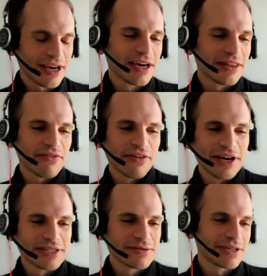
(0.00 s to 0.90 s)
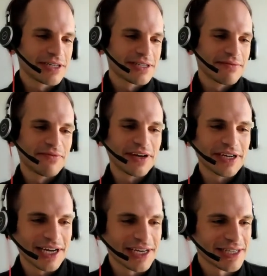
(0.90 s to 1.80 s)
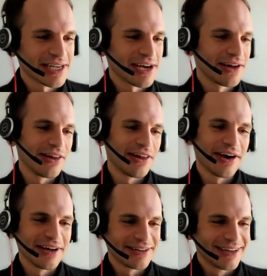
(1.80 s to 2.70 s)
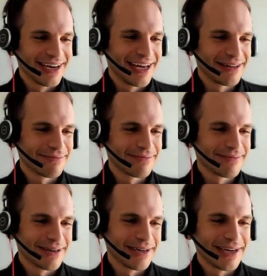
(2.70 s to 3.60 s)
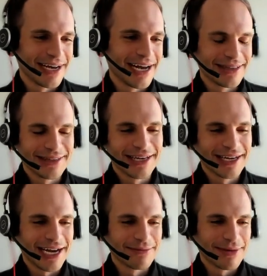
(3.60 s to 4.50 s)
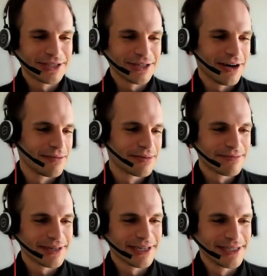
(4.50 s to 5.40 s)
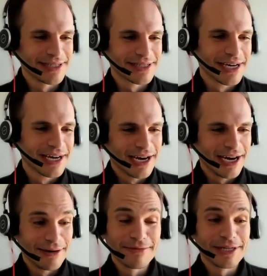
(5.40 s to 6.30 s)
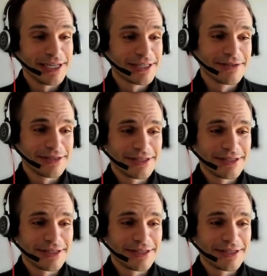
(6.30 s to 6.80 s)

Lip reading: The first one is something that I say a lot at my job, because we need to